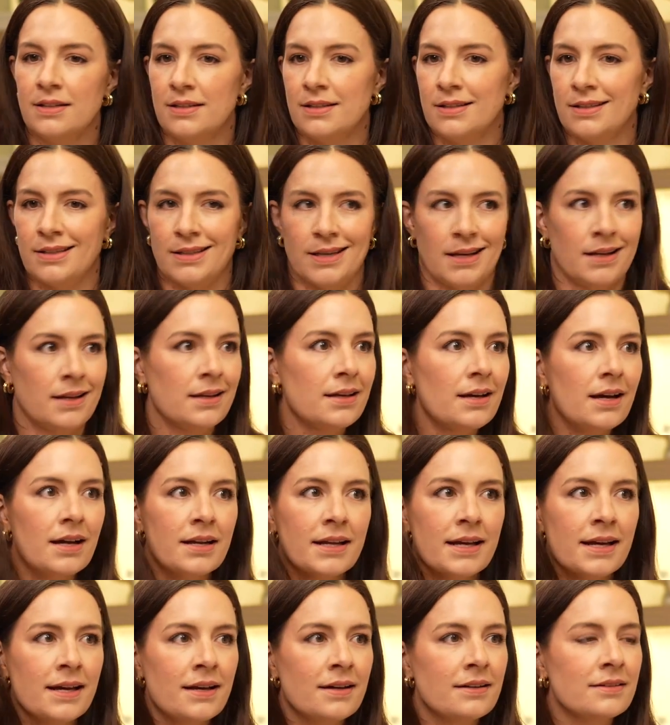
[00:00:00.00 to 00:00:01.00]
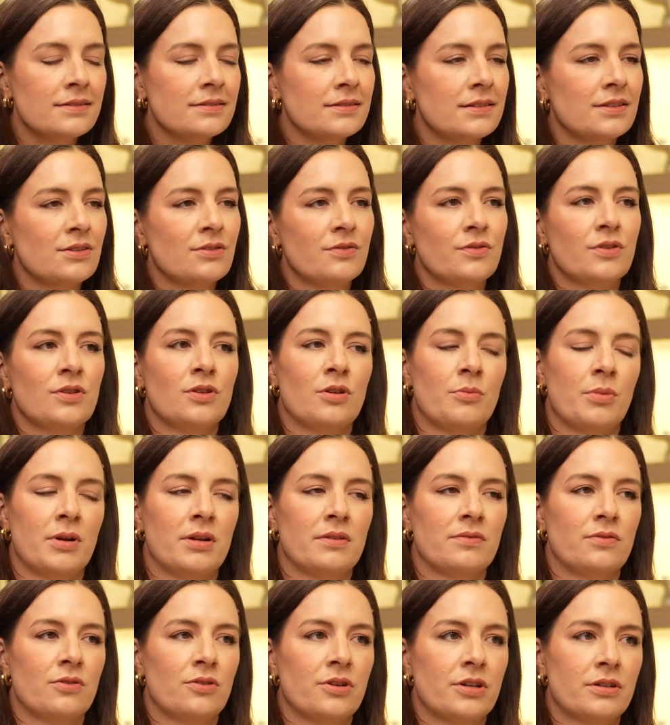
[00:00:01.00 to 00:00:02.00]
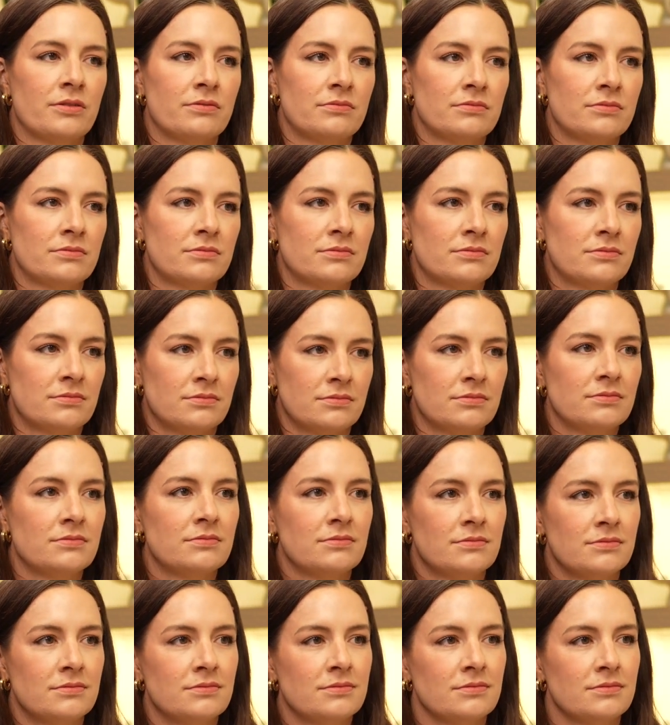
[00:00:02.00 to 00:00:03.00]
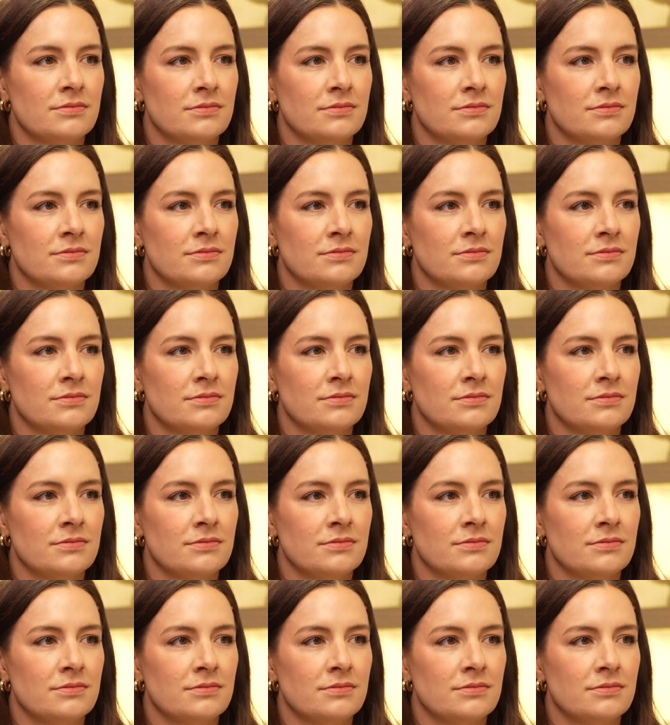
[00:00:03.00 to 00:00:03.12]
get it cut out. You feel a lot better for it. Yeah. Yeah.